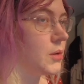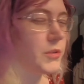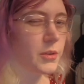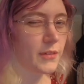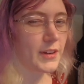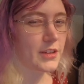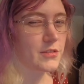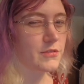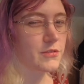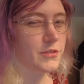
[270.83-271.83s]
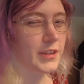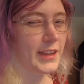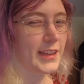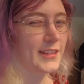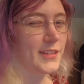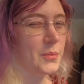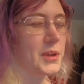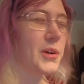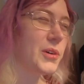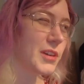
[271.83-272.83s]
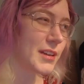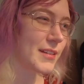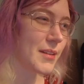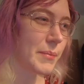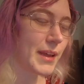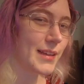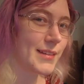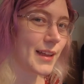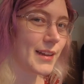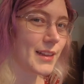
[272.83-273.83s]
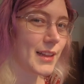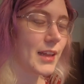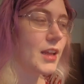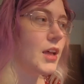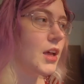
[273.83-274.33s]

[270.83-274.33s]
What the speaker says: We do have National Trust tickets, so we could disappear technically,